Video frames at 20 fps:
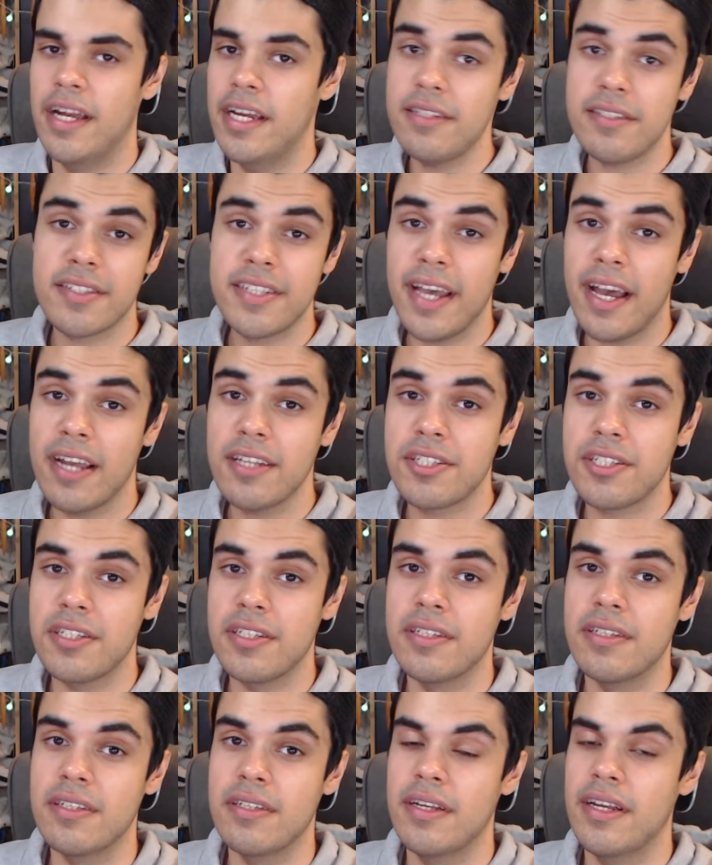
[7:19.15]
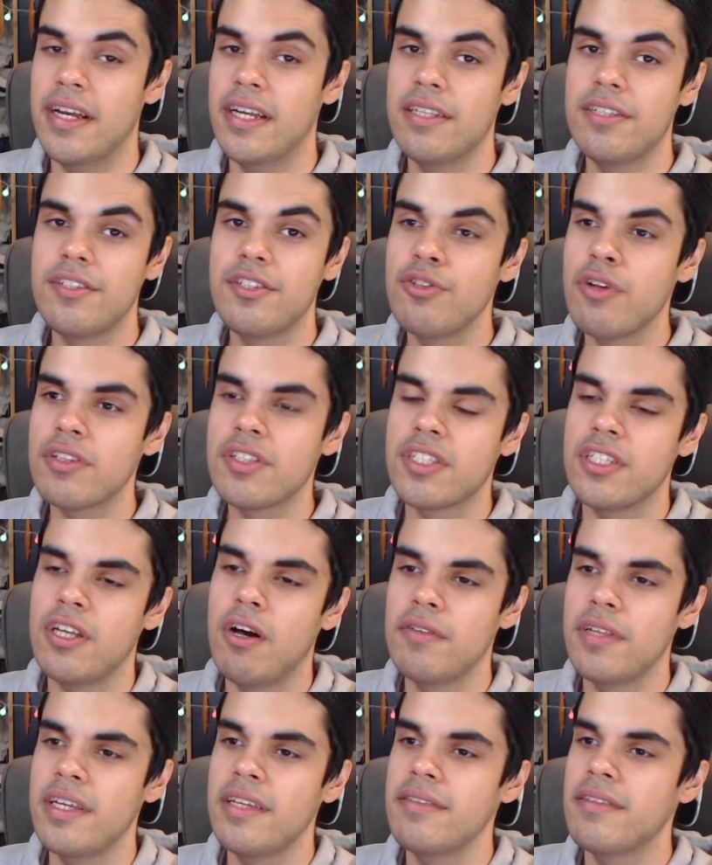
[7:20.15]
It is catchy, it is not
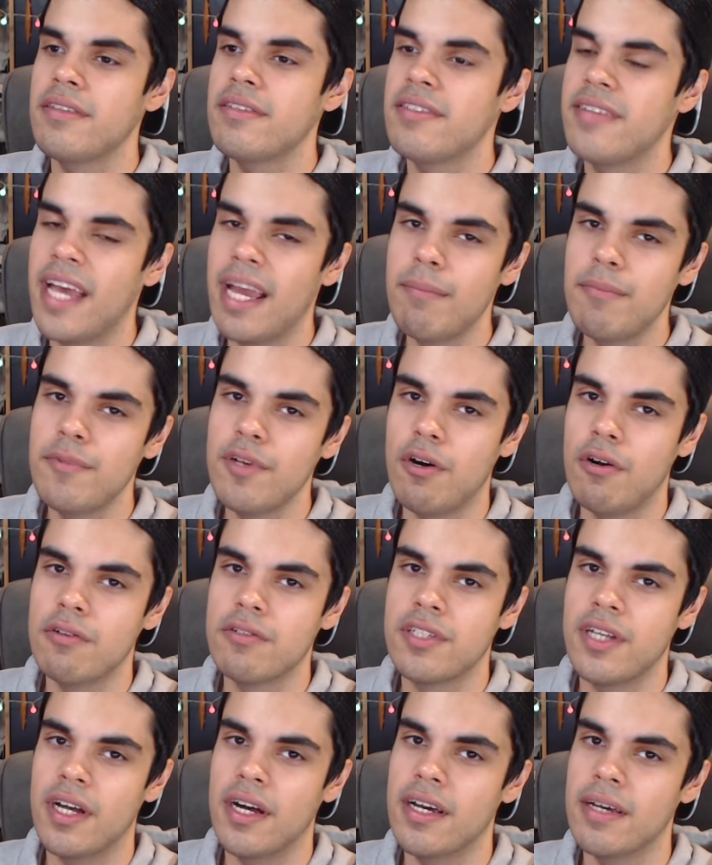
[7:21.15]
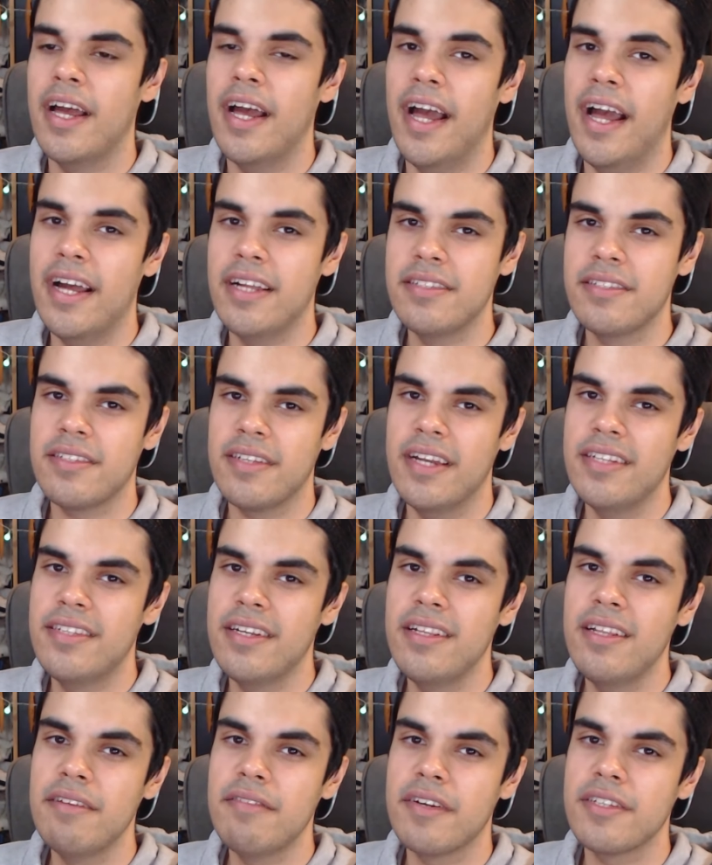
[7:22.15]
sounding the same the whole time, and it
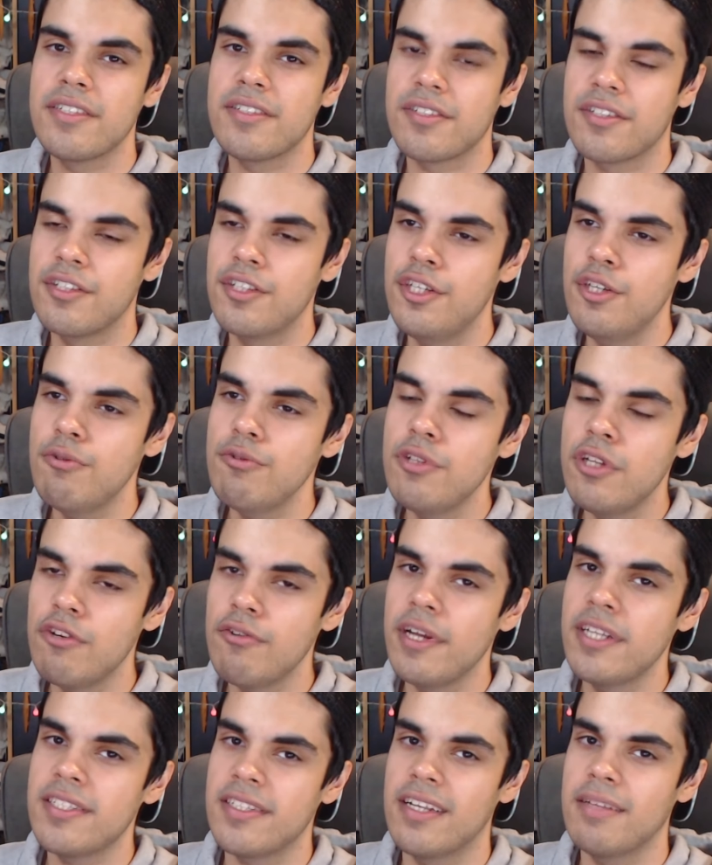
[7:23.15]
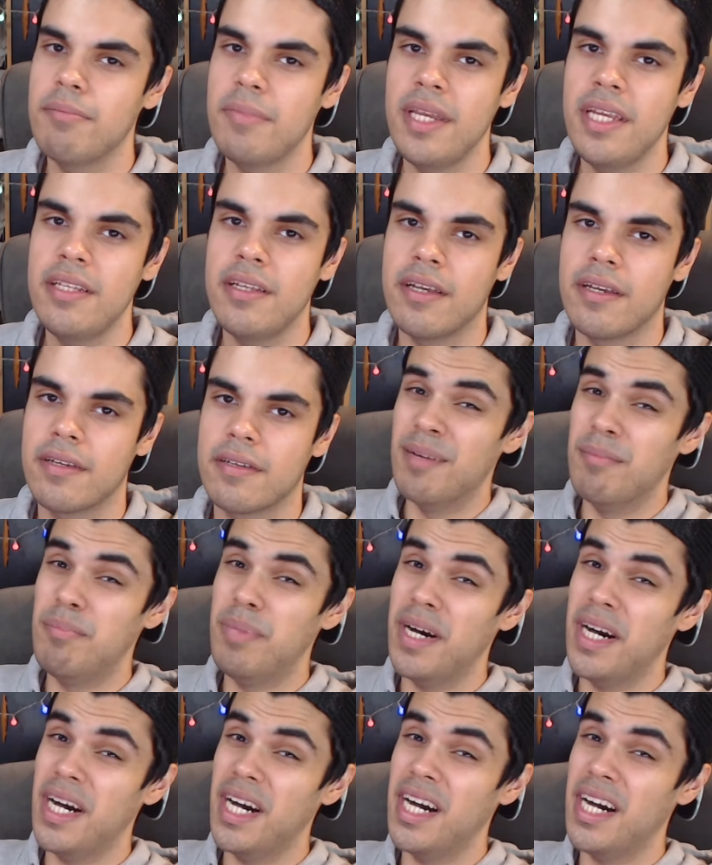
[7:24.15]
delivers cute lyrics and meaning.
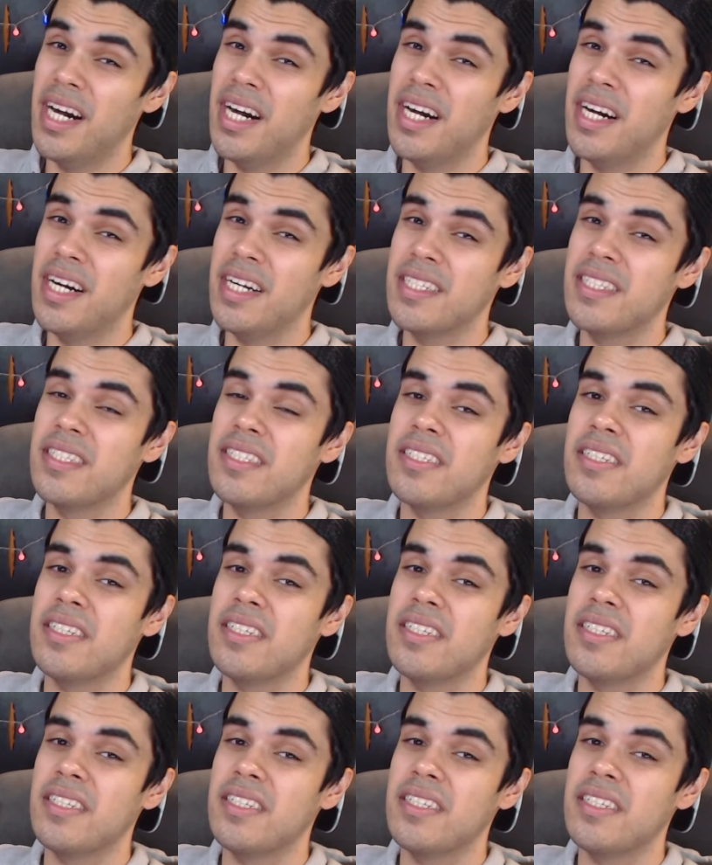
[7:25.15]
But